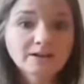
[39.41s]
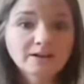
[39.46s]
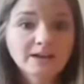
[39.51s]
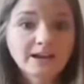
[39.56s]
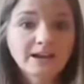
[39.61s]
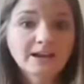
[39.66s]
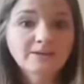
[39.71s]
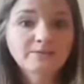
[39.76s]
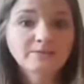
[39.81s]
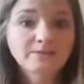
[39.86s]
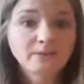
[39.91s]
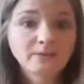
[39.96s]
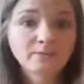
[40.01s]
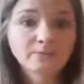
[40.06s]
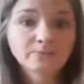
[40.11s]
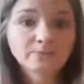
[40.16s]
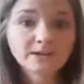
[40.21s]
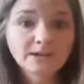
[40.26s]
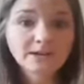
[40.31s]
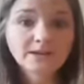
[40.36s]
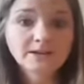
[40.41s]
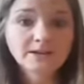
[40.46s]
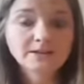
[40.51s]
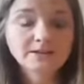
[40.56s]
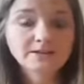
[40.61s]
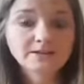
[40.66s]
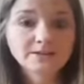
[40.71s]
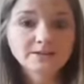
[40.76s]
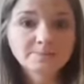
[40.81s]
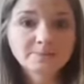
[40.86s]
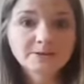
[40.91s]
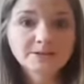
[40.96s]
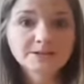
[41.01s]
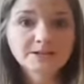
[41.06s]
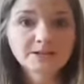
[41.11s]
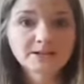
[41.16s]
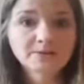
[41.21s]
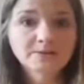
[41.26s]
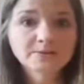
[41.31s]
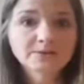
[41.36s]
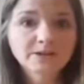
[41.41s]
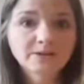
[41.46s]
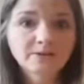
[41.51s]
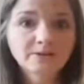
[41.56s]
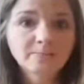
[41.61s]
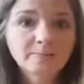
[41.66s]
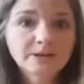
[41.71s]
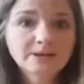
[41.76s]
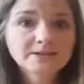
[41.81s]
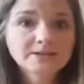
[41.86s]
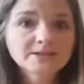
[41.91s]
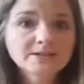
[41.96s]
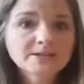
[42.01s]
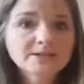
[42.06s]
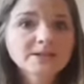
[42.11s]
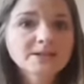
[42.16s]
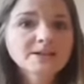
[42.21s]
get from the speech and language therapist.